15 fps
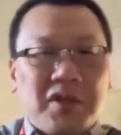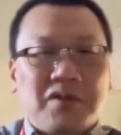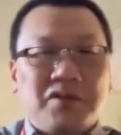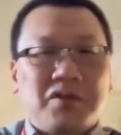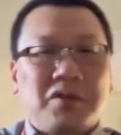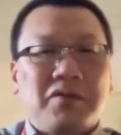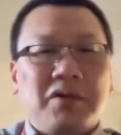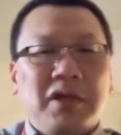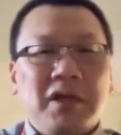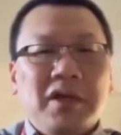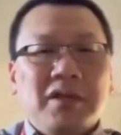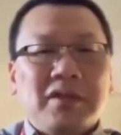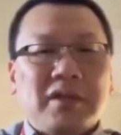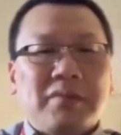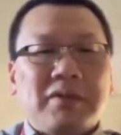So
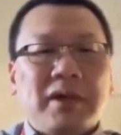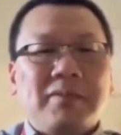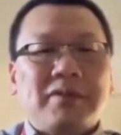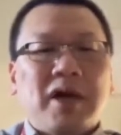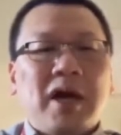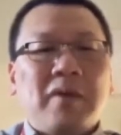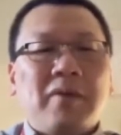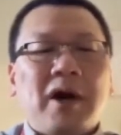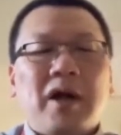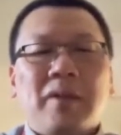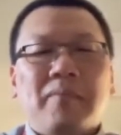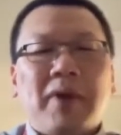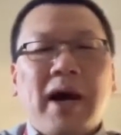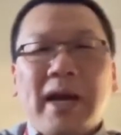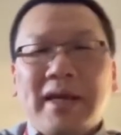sometimes I'll
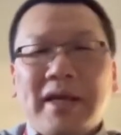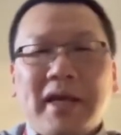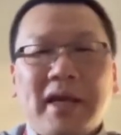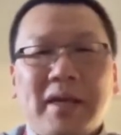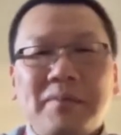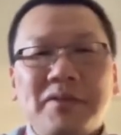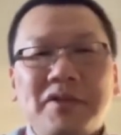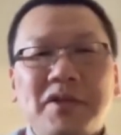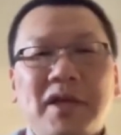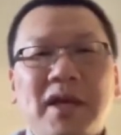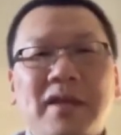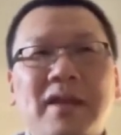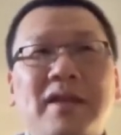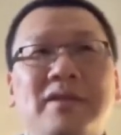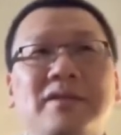buy games
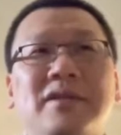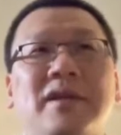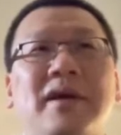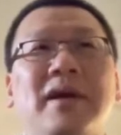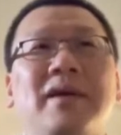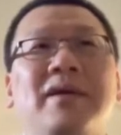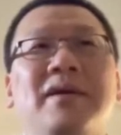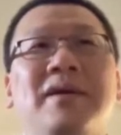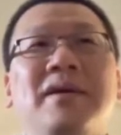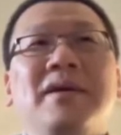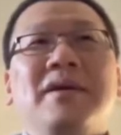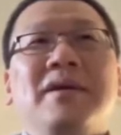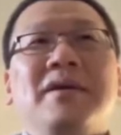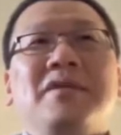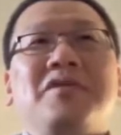and then it's
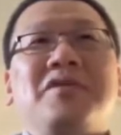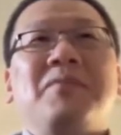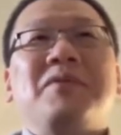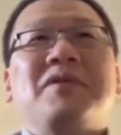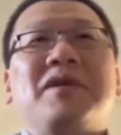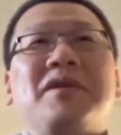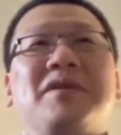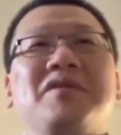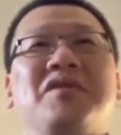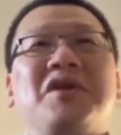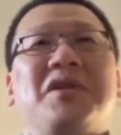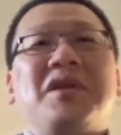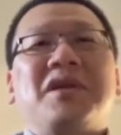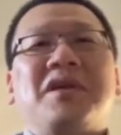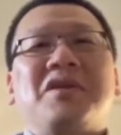almost like this
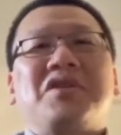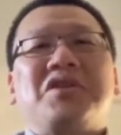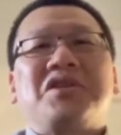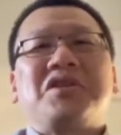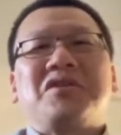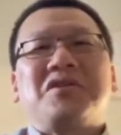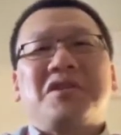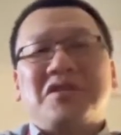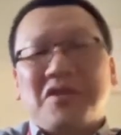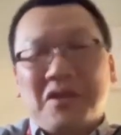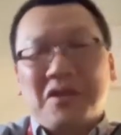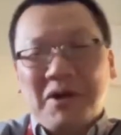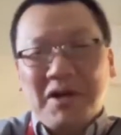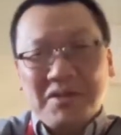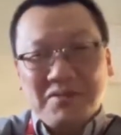thing that kind of sits on
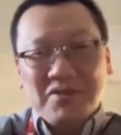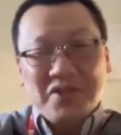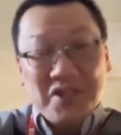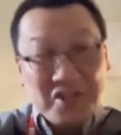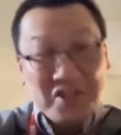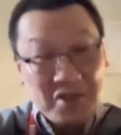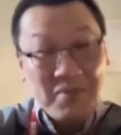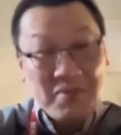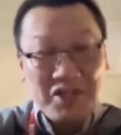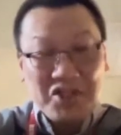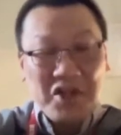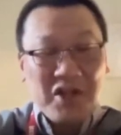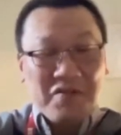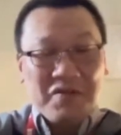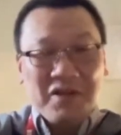my
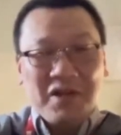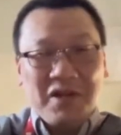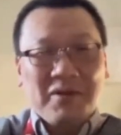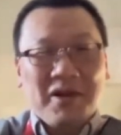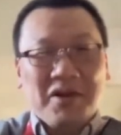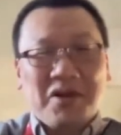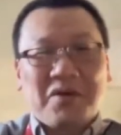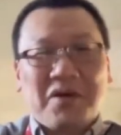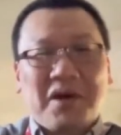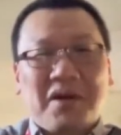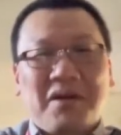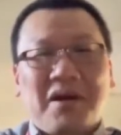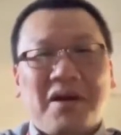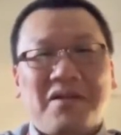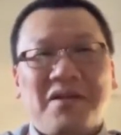shelf, and then I'm like, okay,
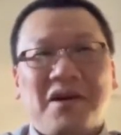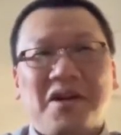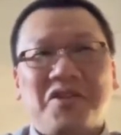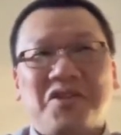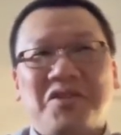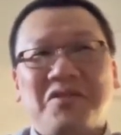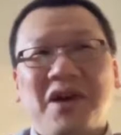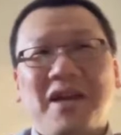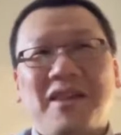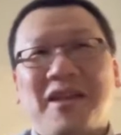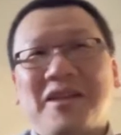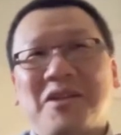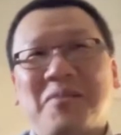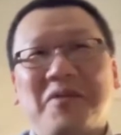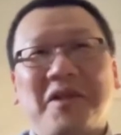I'd
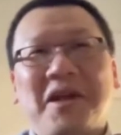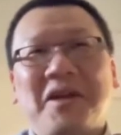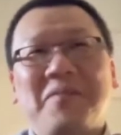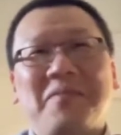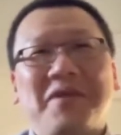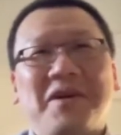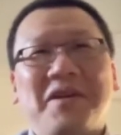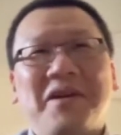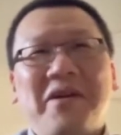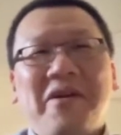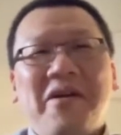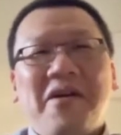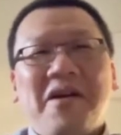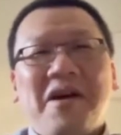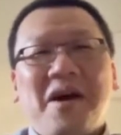like to play it, but
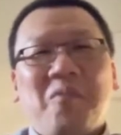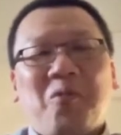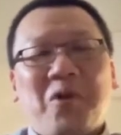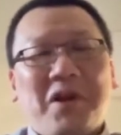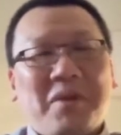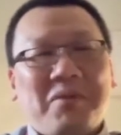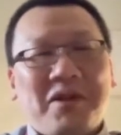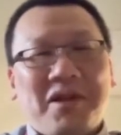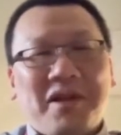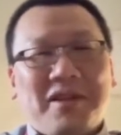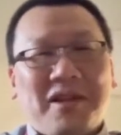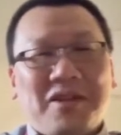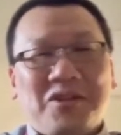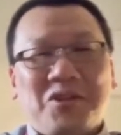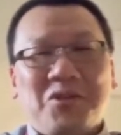I'm worried I'm going to get
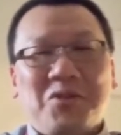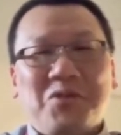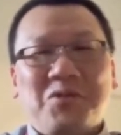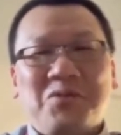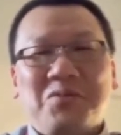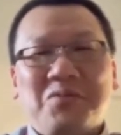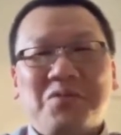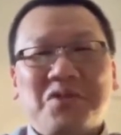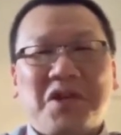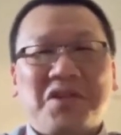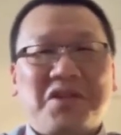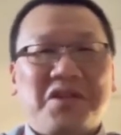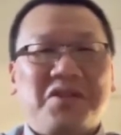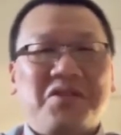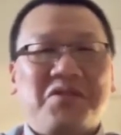like too
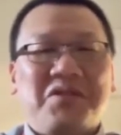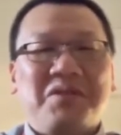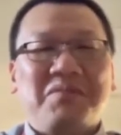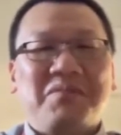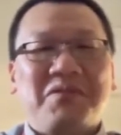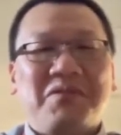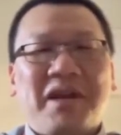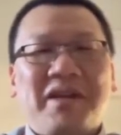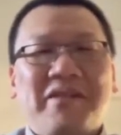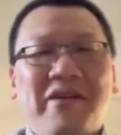sucked into it, right?